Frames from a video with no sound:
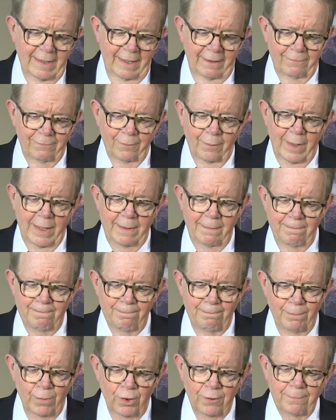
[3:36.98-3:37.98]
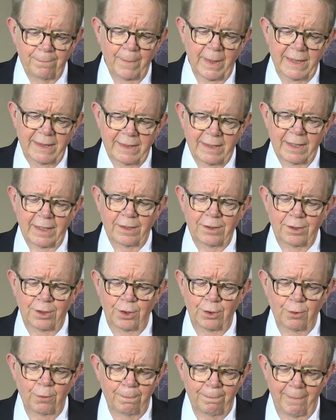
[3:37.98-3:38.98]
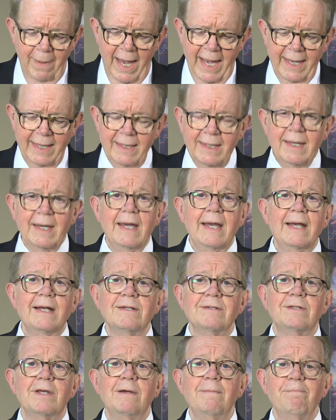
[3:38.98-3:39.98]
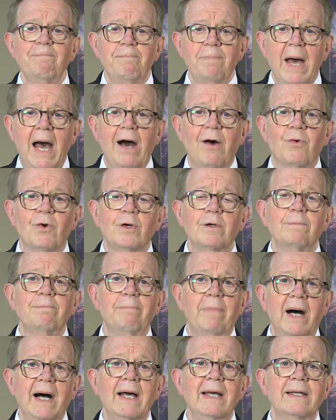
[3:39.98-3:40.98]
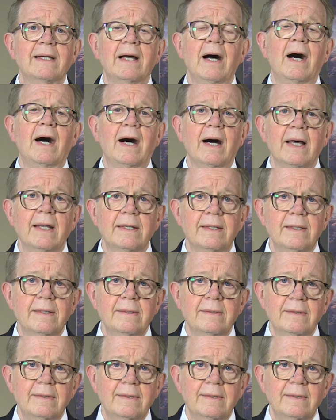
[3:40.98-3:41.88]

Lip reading: Every movement that you make is empowered by God.